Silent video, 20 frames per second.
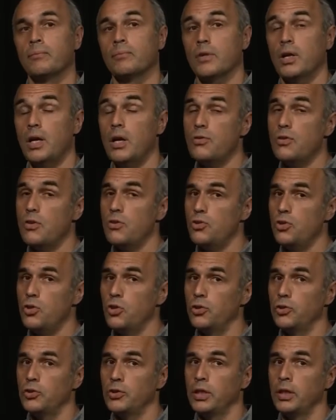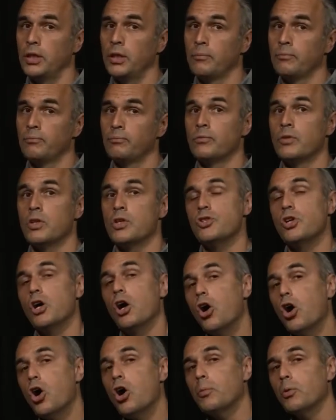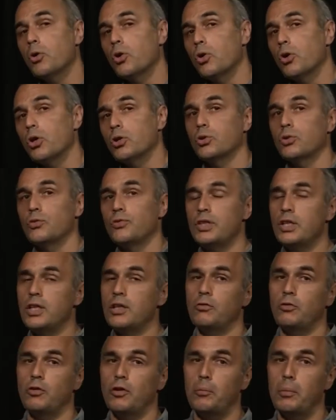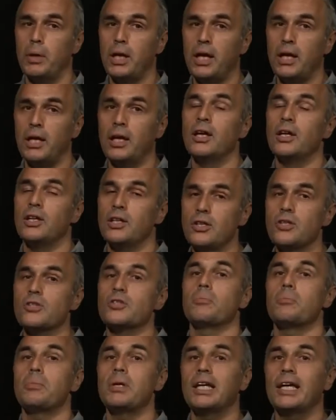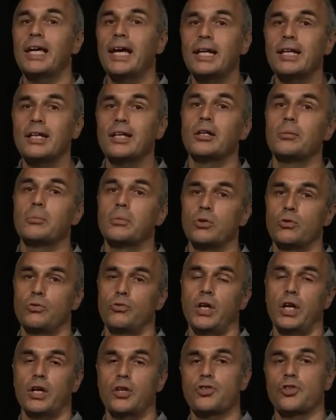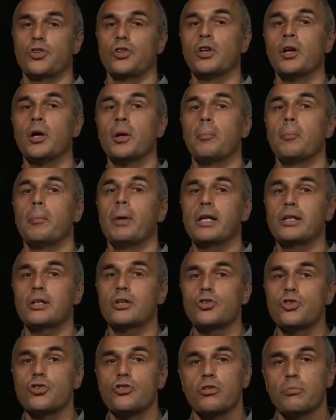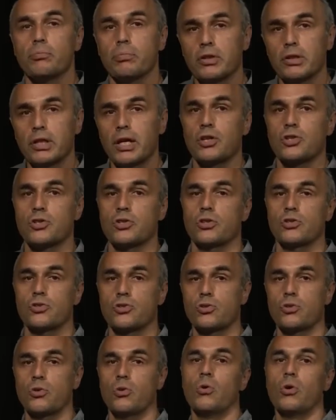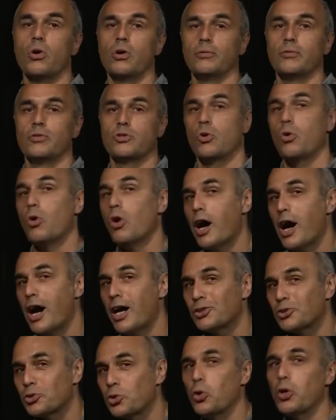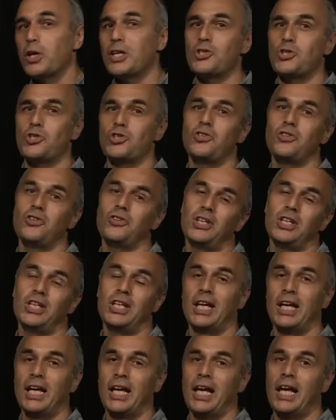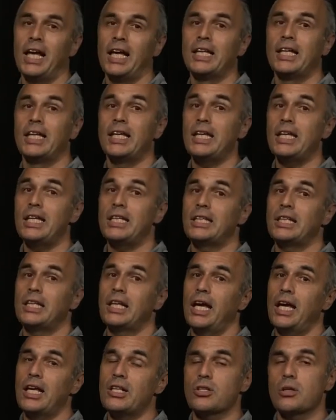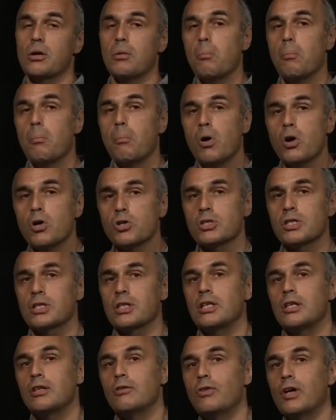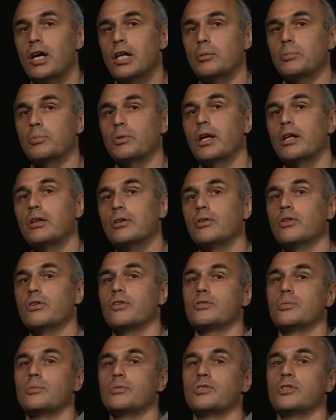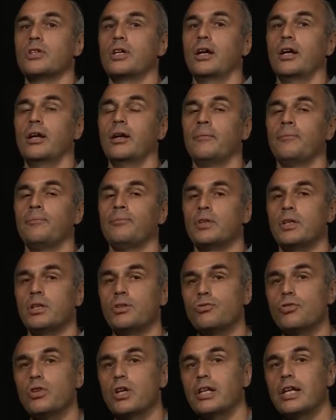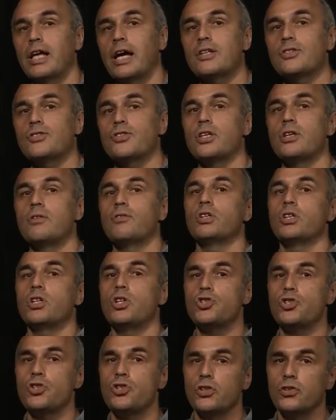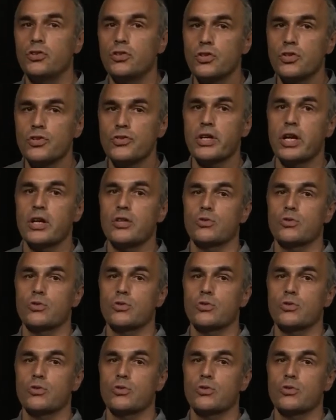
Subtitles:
And the third, the home court of DFMA is mechanical manufacturing, metal sheet production, and so on. So hardcore engineering. It has mostly developed algorithms there. It realized even an engineering design